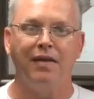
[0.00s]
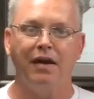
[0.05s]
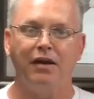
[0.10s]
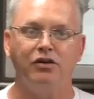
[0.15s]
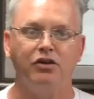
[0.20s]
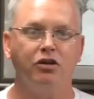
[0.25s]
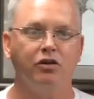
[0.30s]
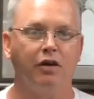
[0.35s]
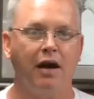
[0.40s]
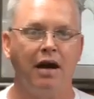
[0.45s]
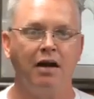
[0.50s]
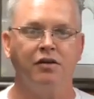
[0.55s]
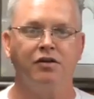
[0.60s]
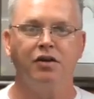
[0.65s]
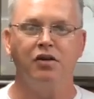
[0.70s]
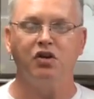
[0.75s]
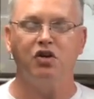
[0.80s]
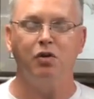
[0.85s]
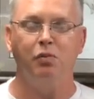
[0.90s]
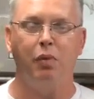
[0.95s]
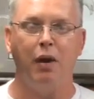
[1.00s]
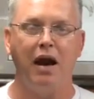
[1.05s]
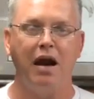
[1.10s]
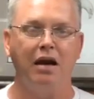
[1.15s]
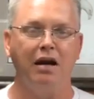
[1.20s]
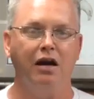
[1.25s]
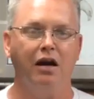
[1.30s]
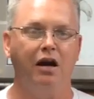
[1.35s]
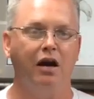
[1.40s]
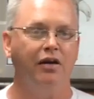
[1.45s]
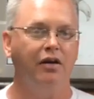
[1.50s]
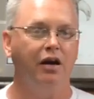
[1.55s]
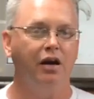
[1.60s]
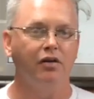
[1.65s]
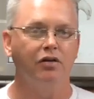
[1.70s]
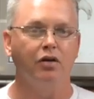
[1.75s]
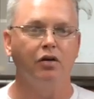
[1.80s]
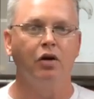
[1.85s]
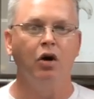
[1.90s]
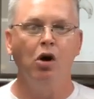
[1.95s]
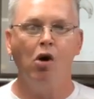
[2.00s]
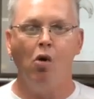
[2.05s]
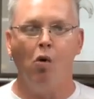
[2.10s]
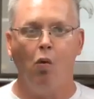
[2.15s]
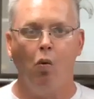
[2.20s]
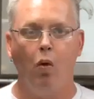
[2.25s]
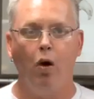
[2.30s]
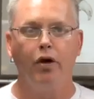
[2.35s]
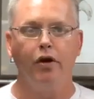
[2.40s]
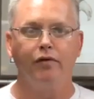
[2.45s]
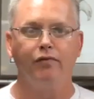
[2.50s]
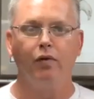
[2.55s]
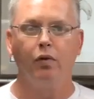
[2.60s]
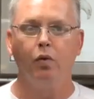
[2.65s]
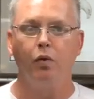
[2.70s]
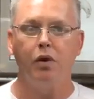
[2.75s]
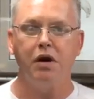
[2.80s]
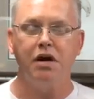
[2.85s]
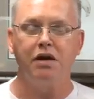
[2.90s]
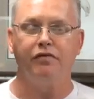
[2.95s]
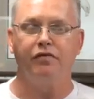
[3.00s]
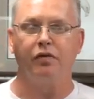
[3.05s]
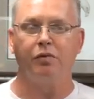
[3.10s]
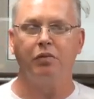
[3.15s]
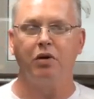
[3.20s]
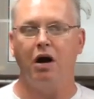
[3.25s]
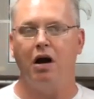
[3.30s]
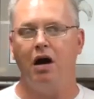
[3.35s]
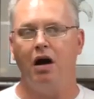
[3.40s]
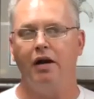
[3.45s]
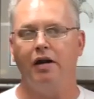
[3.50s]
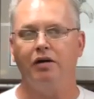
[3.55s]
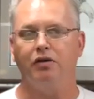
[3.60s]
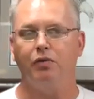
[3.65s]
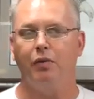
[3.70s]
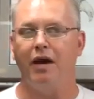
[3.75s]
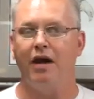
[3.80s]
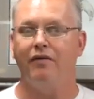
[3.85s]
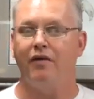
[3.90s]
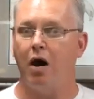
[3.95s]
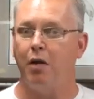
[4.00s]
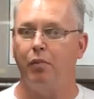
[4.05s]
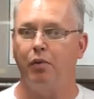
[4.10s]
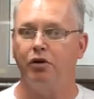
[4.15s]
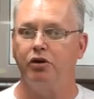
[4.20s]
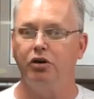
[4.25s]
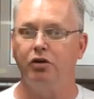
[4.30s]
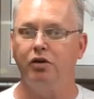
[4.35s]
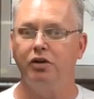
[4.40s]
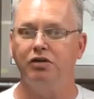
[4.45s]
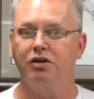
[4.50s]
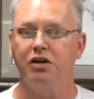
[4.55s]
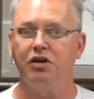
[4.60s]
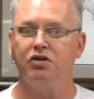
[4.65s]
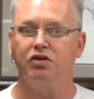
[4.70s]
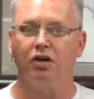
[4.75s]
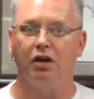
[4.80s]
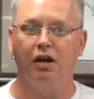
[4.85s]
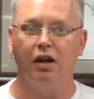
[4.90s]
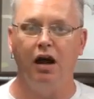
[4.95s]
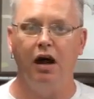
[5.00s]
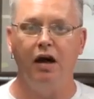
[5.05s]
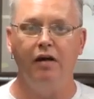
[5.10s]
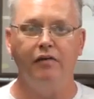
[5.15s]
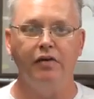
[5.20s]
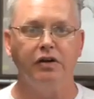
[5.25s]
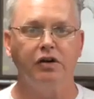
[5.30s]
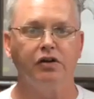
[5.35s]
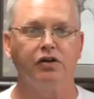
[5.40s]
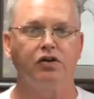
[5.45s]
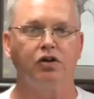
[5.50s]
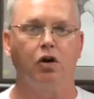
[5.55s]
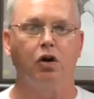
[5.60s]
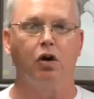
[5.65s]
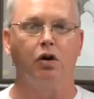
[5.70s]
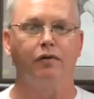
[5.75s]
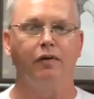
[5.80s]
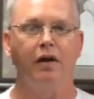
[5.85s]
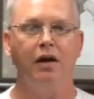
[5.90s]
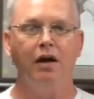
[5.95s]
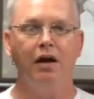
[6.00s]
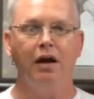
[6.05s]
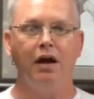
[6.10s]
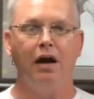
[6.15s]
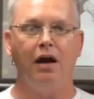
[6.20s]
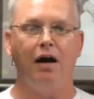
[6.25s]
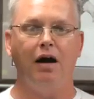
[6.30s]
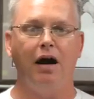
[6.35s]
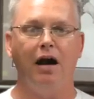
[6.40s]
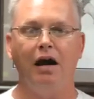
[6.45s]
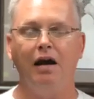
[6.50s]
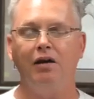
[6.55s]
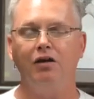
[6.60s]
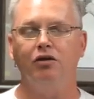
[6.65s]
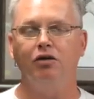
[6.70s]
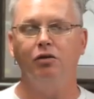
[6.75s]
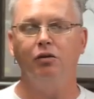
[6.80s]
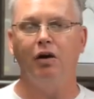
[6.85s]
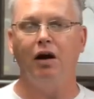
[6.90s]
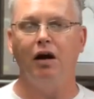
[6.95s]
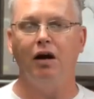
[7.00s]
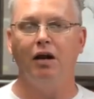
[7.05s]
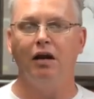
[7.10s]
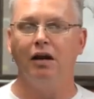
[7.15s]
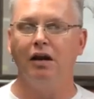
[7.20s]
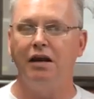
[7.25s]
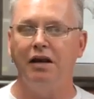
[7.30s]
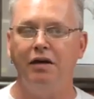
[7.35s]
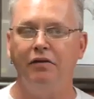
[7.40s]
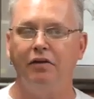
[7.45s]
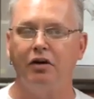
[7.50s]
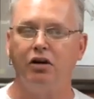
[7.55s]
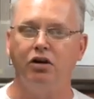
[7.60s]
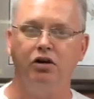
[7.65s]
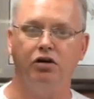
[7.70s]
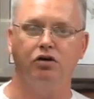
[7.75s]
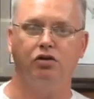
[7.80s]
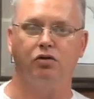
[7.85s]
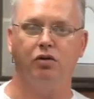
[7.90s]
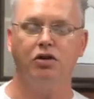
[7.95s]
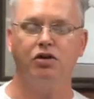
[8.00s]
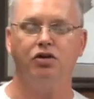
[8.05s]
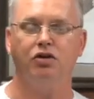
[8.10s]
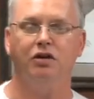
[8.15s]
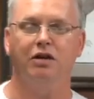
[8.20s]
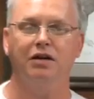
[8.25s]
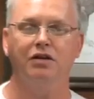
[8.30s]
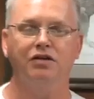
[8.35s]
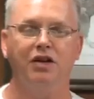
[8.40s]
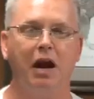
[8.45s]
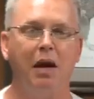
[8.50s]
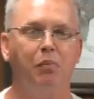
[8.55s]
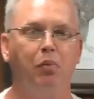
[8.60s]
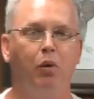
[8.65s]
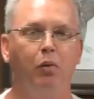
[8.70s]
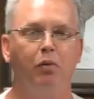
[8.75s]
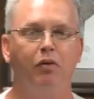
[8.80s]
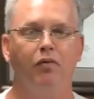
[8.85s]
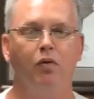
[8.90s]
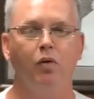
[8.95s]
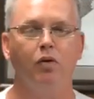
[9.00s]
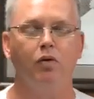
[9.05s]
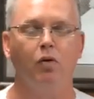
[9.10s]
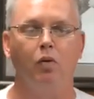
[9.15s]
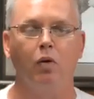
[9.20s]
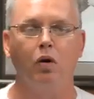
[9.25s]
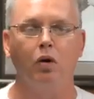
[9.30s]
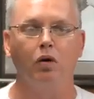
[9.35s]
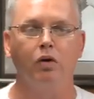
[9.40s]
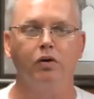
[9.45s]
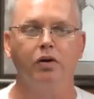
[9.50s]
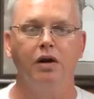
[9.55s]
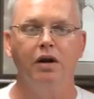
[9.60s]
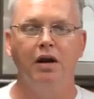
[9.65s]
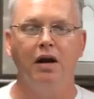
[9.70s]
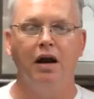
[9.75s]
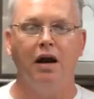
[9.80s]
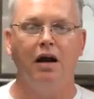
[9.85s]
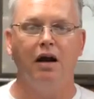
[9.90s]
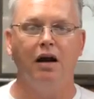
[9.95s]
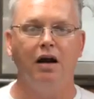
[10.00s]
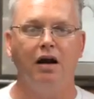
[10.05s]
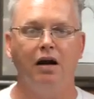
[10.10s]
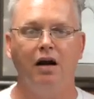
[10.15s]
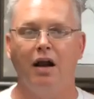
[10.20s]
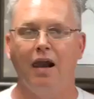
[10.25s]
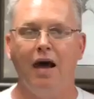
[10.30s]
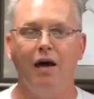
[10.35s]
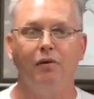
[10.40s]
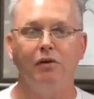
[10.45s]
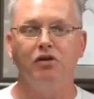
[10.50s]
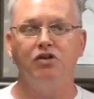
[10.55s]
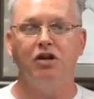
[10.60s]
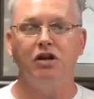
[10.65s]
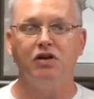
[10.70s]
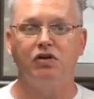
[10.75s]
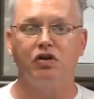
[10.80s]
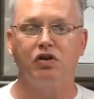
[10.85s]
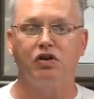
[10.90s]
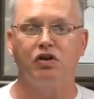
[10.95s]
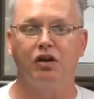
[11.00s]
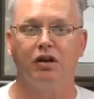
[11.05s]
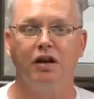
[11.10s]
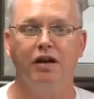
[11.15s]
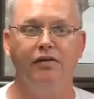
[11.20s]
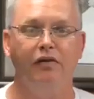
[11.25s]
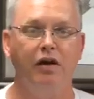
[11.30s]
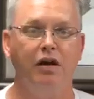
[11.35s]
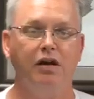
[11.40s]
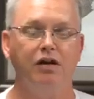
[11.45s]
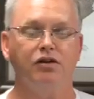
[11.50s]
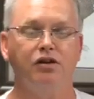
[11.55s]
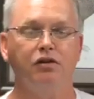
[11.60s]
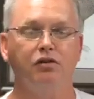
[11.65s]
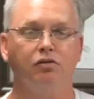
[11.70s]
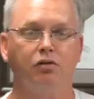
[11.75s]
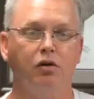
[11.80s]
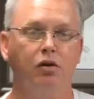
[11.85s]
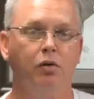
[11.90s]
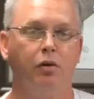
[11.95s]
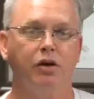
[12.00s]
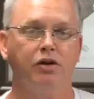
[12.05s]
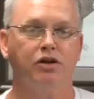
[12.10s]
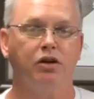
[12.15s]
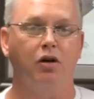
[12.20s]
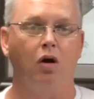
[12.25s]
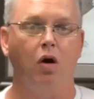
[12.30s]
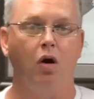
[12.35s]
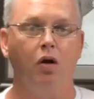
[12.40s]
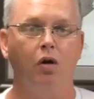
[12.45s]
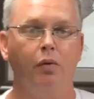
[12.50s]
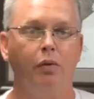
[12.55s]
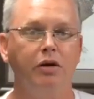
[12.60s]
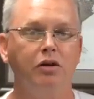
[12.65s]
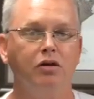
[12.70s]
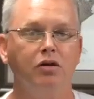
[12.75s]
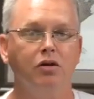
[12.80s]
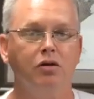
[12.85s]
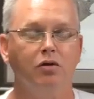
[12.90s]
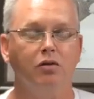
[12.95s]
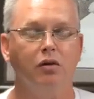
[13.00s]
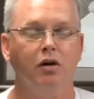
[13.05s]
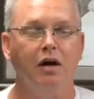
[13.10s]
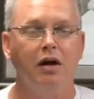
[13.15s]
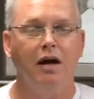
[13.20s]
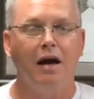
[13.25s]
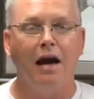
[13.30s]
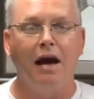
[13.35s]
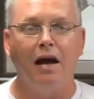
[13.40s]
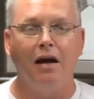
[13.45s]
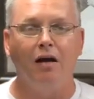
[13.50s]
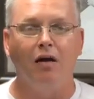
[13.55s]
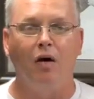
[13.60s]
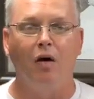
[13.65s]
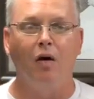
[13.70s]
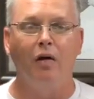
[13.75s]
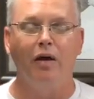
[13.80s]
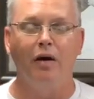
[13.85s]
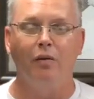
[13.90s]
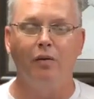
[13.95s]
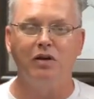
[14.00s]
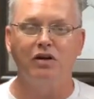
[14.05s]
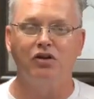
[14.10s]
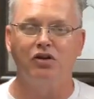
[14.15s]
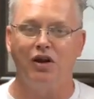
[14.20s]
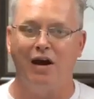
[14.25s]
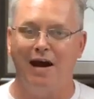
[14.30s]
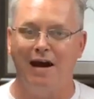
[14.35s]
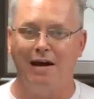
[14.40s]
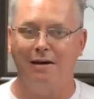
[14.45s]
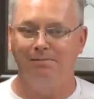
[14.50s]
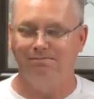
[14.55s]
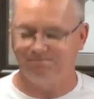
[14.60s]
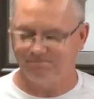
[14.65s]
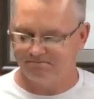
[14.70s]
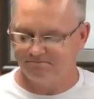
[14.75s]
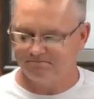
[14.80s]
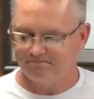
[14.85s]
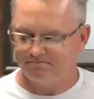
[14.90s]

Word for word: and that you're anticipating another wonderful week from God as we have opportunities to love and to serve uh, and to uh, live a good Christian example before the world, uh, allowing Jesus to live in us and through us in all that we do and in all that we say.